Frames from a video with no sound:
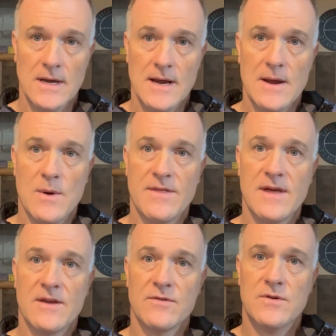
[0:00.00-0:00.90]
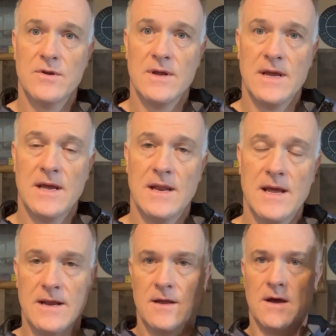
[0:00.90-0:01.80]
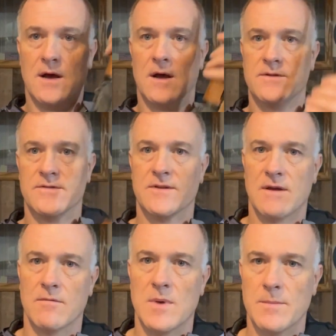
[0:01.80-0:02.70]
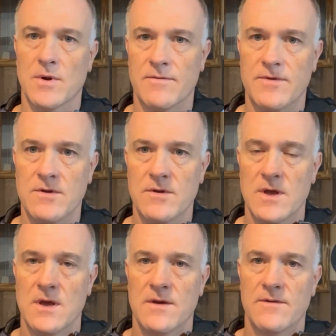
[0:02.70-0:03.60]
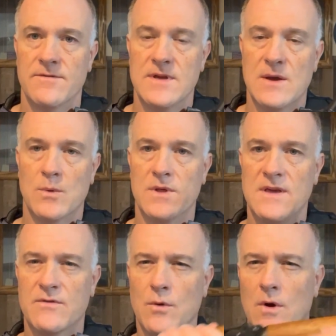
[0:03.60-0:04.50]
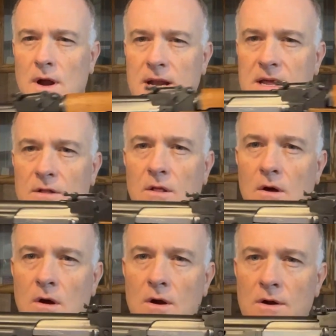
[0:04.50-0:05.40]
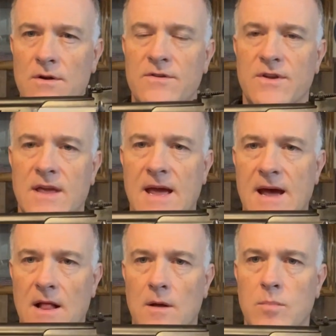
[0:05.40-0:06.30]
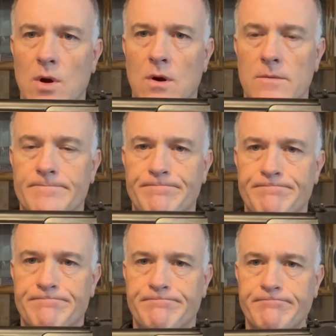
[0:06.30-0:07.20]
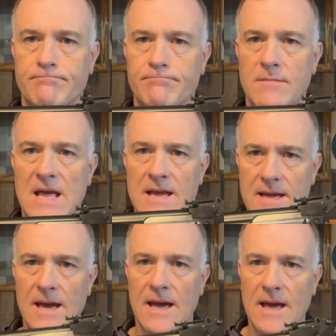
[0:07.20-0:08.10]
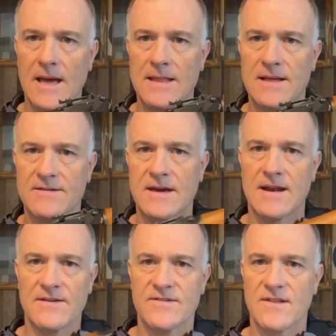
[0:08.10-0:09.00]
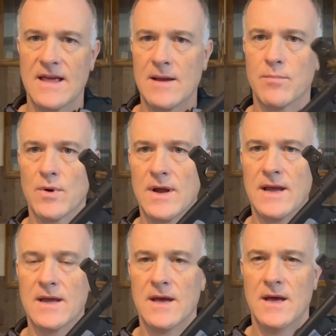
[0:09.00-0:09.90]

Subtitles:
anyway, thanks for tuning in, and just remember, if you get one of these or any large caliber AK that's got a slant brake,